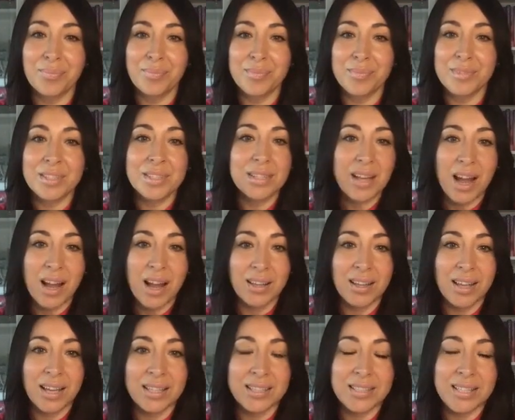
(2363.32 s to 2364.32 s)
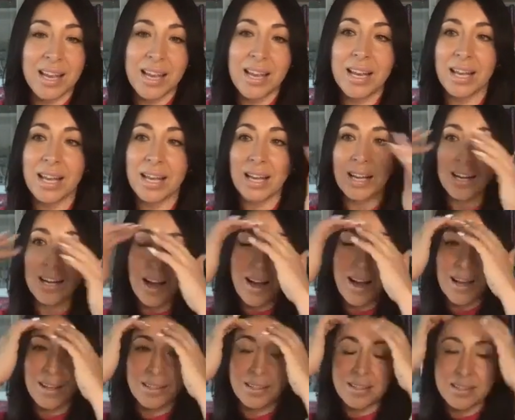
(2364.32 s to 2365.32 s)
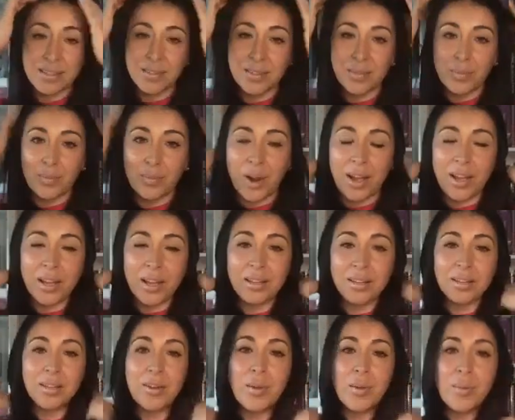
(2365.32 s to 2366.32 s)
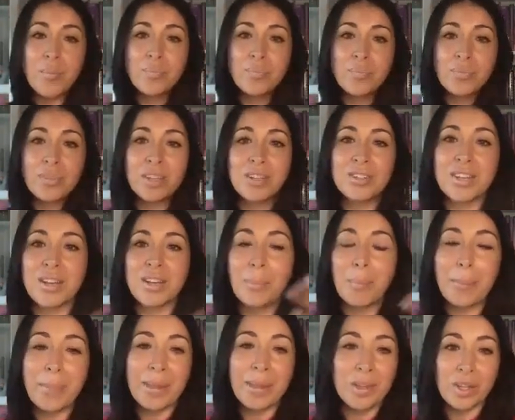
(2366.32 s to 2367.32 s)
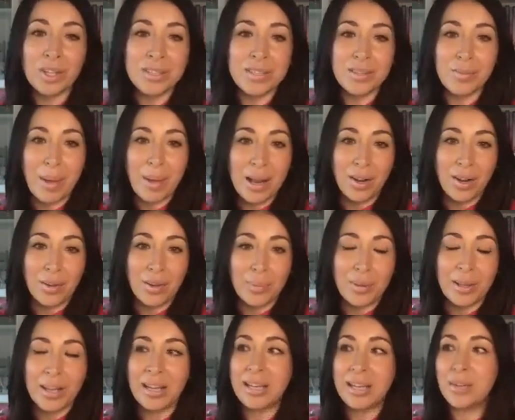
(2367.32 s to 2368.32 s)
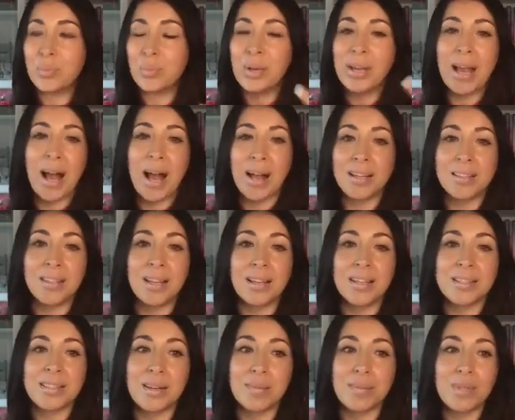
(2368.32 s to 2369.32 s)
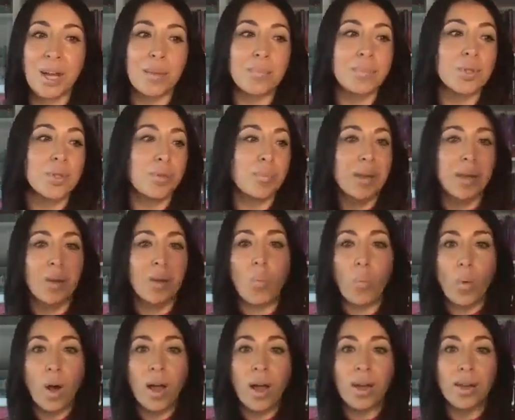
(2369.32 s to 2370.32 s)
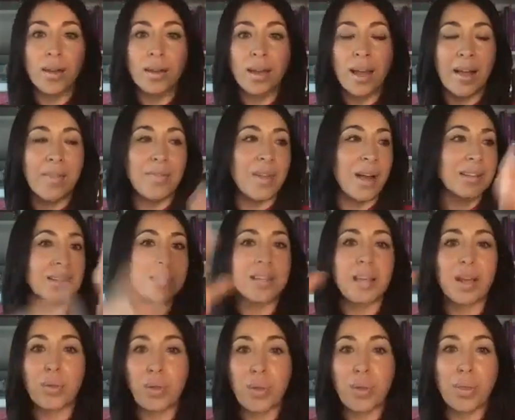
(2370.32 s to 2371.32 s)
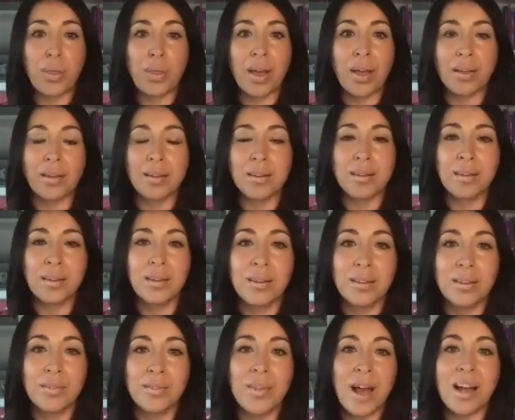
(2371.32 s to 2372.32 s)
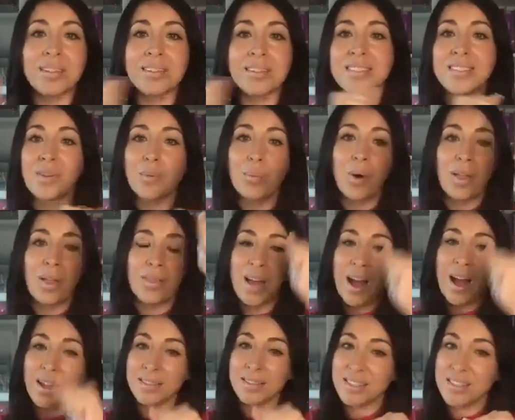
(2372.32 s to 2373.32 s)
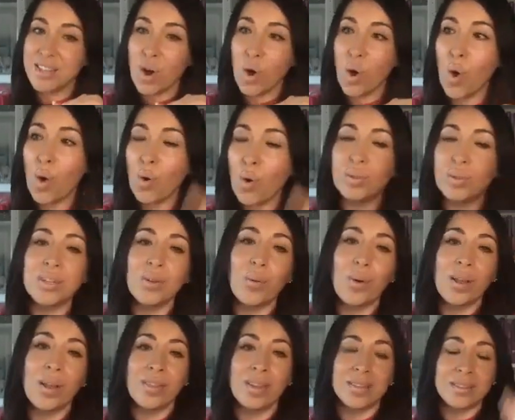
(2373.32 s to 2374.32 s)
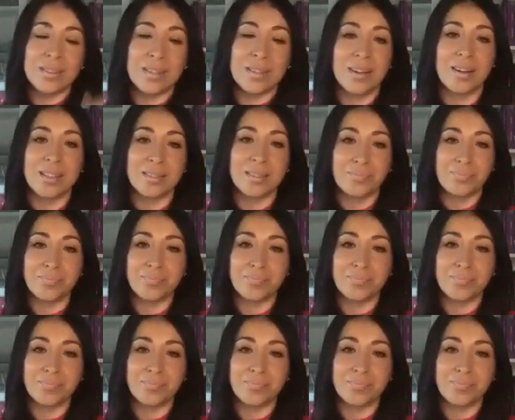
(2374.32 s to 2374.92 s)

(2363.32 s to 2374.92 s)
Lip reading: It's kind of like dating guys, right? There's like millions of men on the planet, and we act like sometimes you meet one and that's like the thing. That's the one, that's the only one that's gonna